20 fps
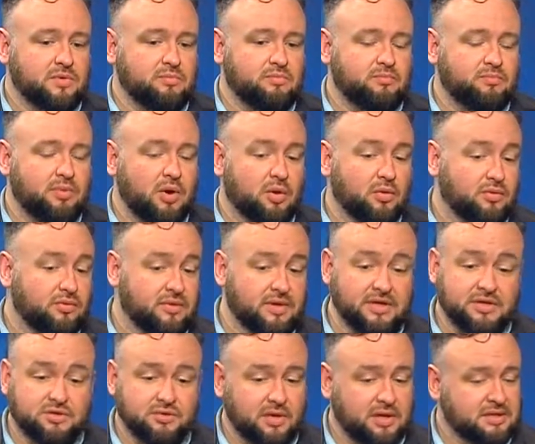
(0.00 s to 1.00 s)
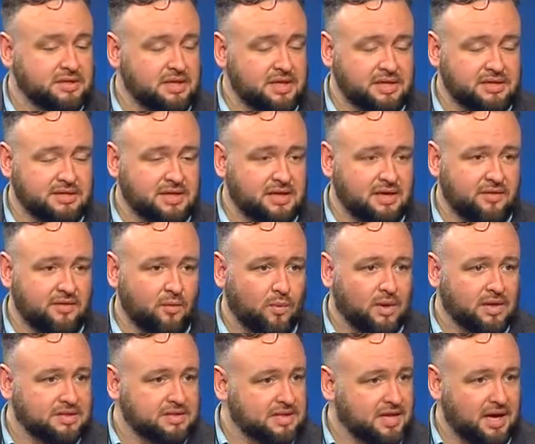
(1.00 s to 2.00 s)
both districts, the East End and the
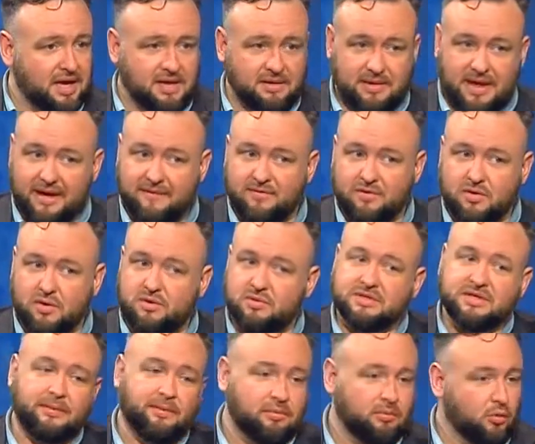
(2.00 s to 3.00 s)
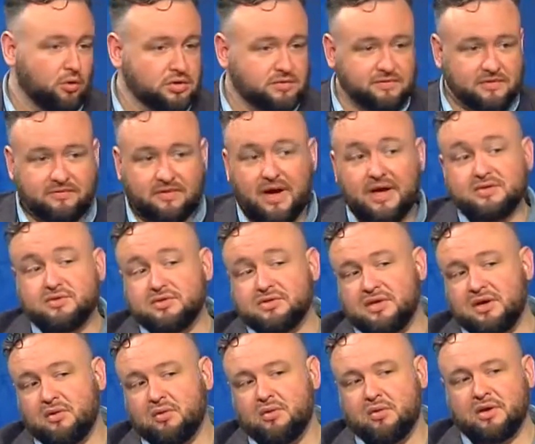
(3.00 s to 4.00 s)
West Side, have their own separate boards of advisors in
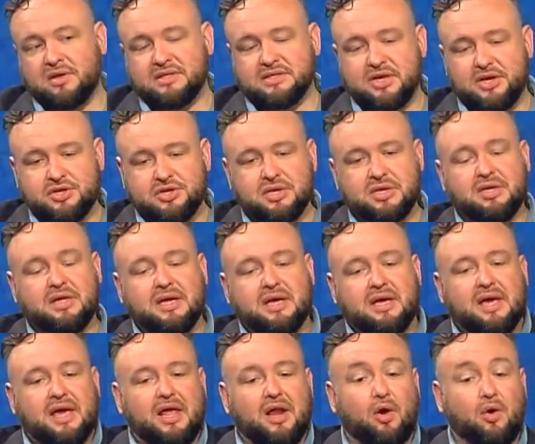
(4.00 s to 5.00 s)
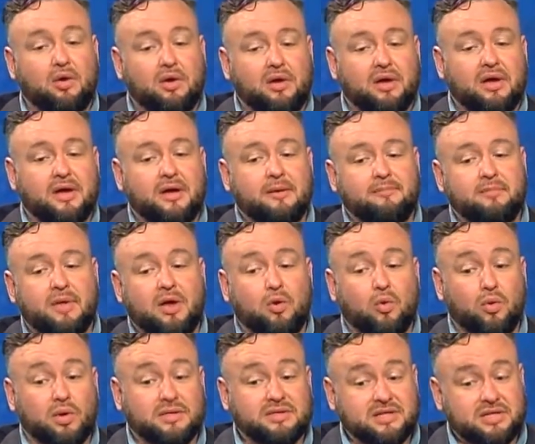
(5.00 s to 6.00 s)
our organization, and our
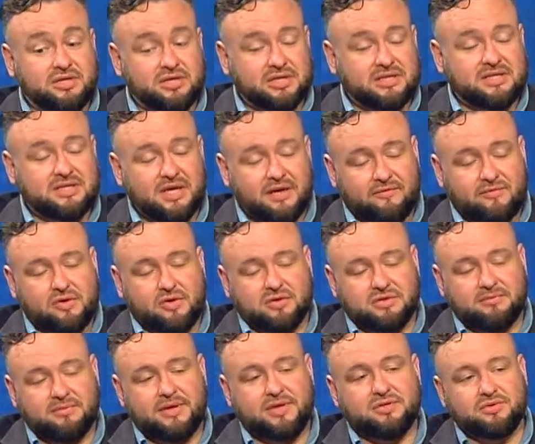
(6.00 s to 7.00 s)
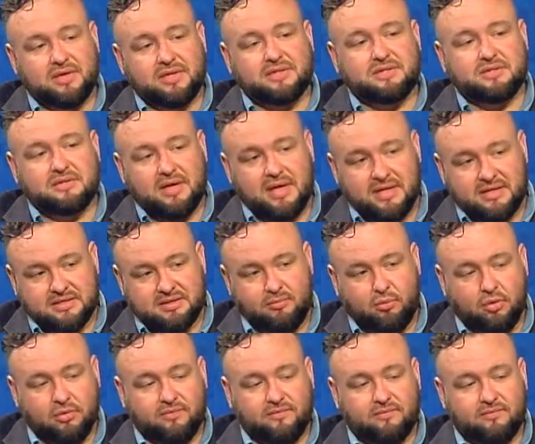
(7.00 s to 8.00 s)
organization itself, Charleston Main Street, has the
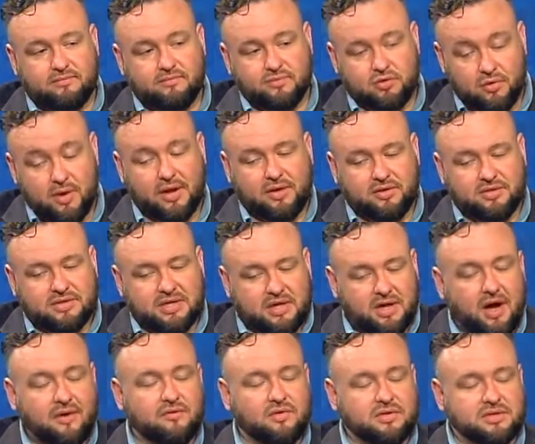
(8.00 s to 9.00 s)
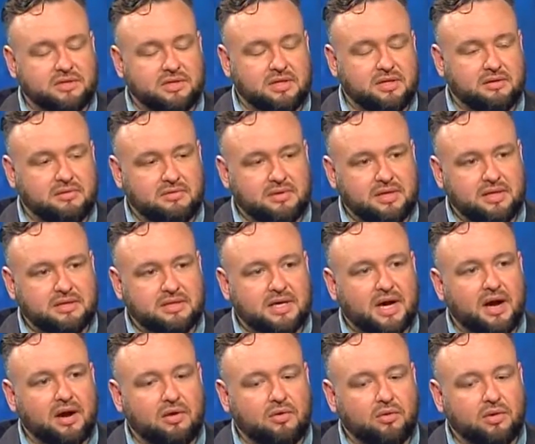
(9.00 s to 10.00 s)
board of directors that governs the
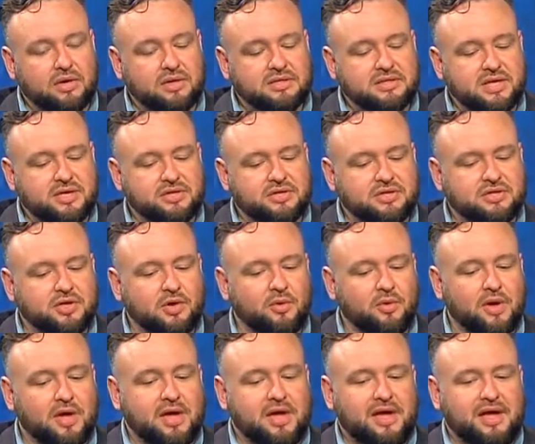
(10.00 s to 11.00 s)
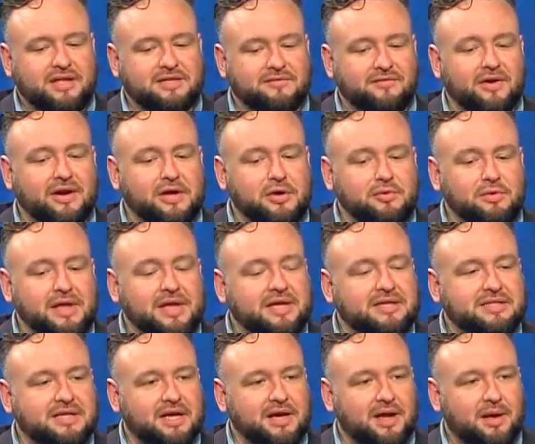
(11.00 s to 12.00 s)
entire organization. So it's a very unique
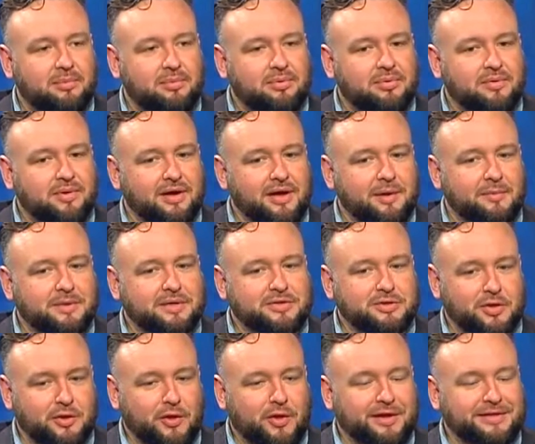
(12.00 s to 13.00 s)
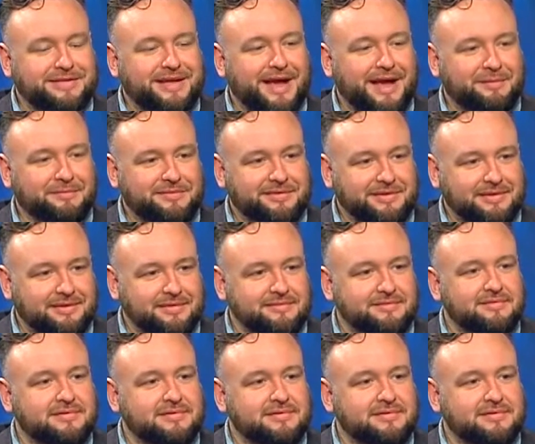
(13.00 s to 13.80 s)
setup. It took a lot of time to